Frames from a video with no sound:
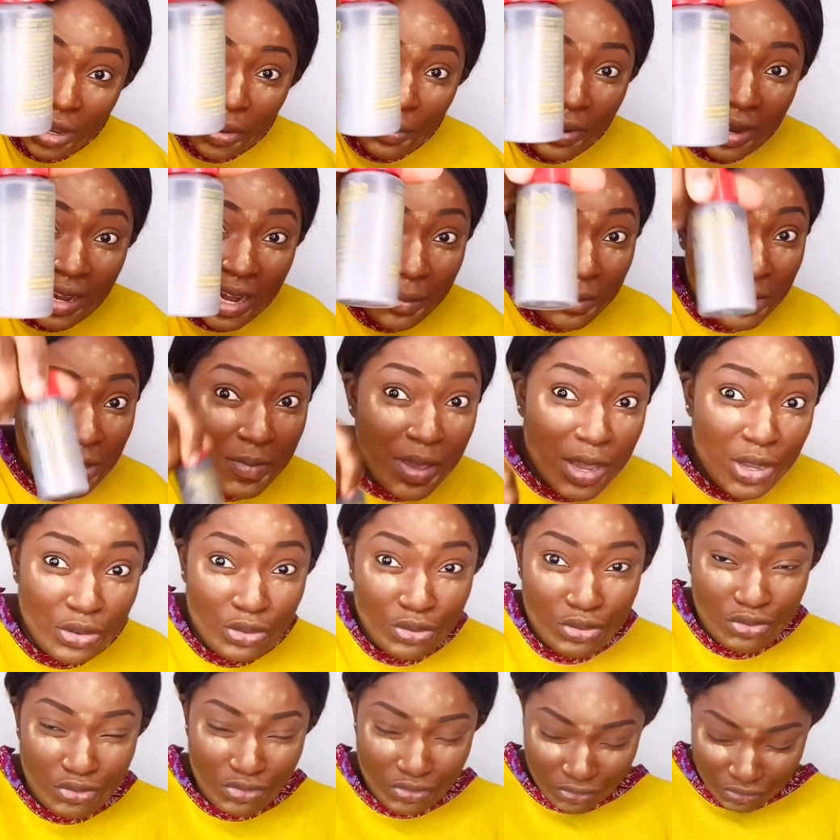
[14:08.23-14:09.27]
way, na me be
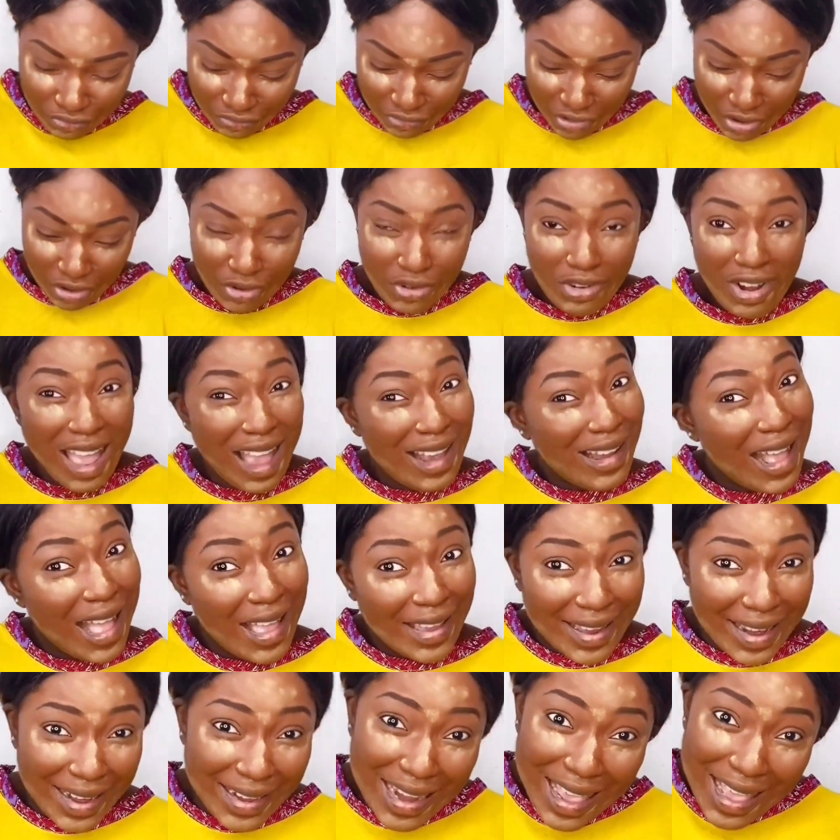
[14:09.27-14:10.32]
you. I no crack a
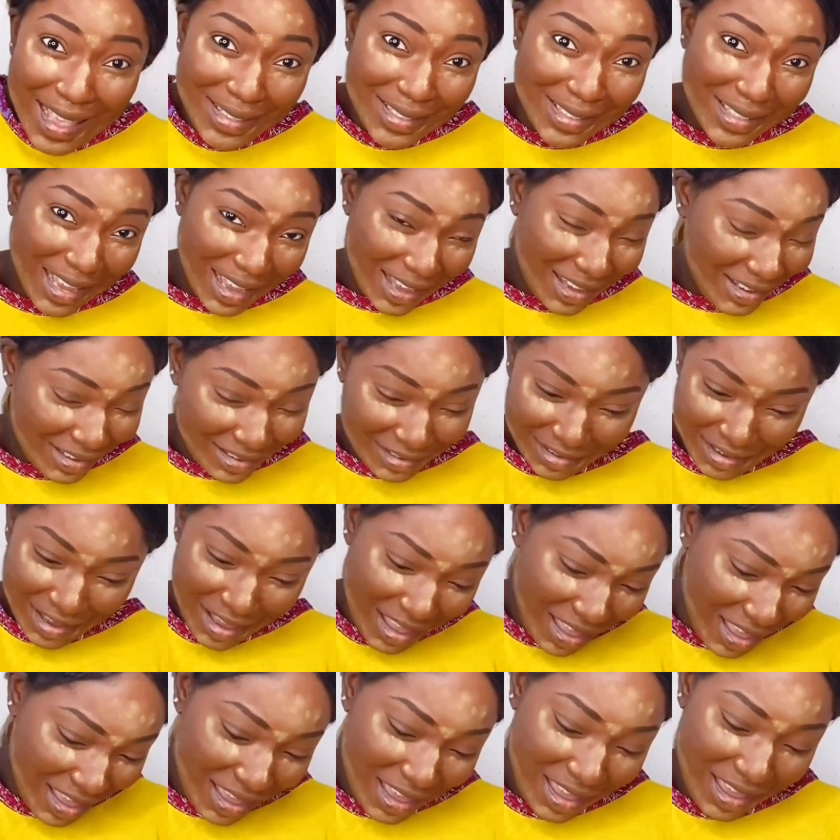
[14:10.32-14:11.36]
cabas, huh?
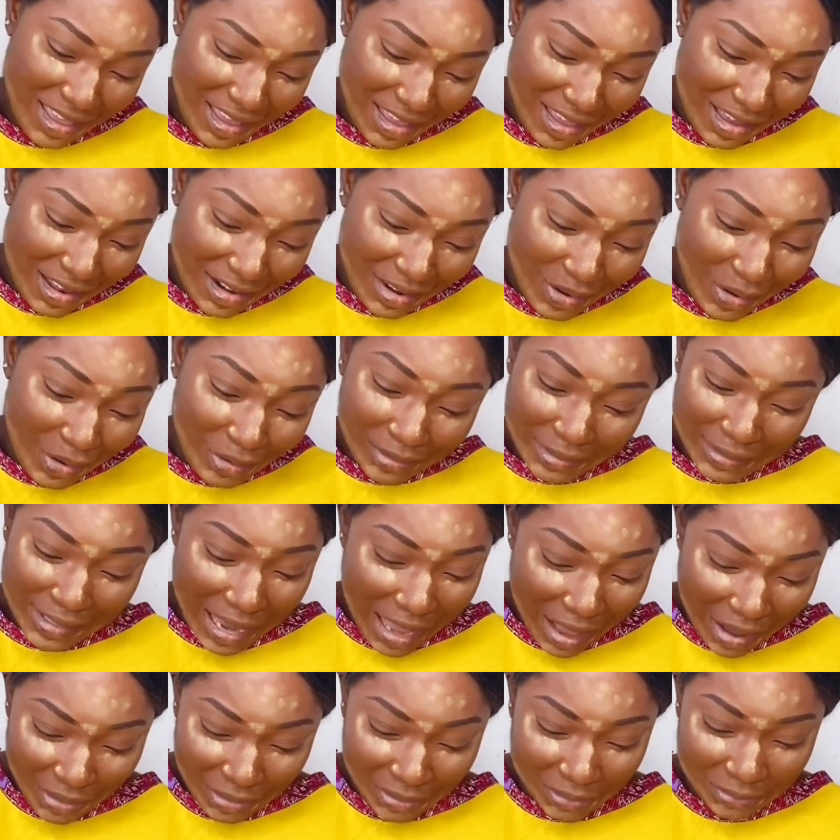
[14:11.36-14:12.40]
Hey,
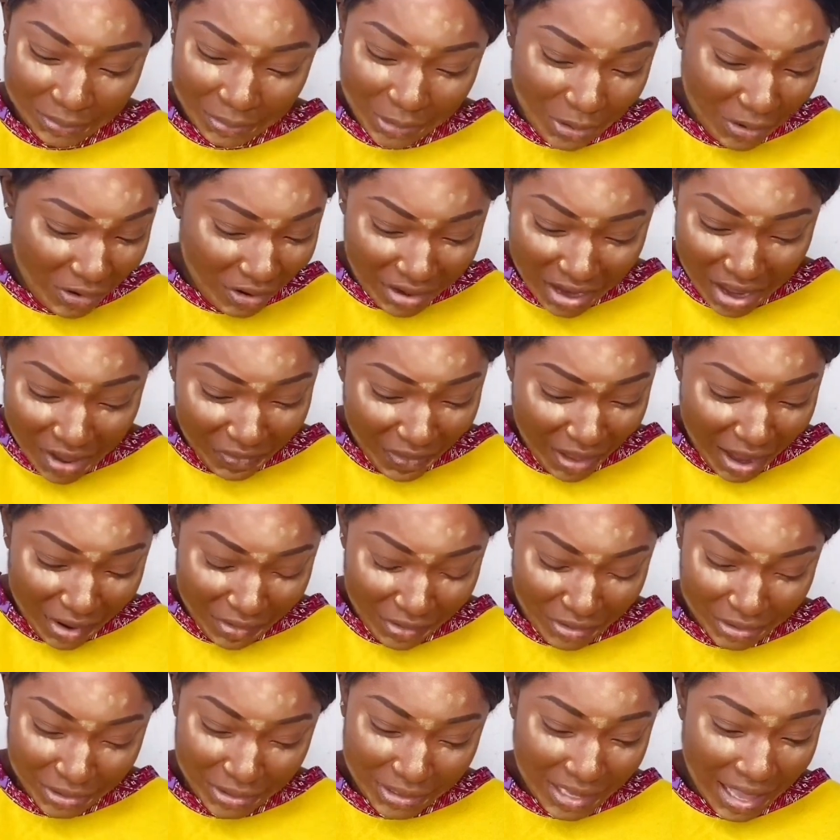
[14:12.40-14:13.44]
lockdown.
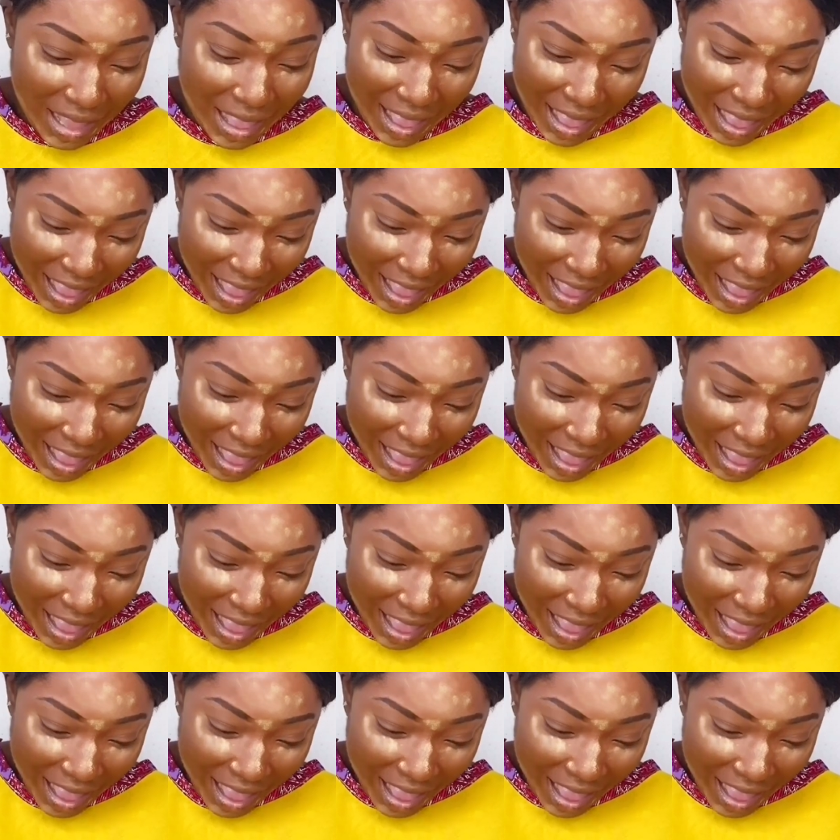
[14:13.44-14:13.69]
Coronavirus, a